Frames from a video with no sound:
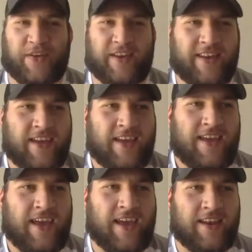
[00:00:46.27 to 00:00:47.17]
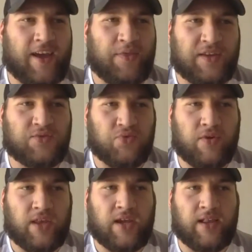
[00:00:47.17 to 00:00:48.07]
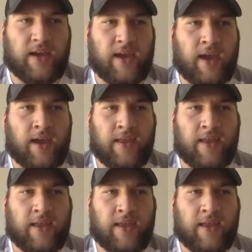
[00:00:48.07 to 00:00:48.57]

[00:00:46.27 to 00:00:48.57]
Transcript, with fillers: and and uh, things were really clicking.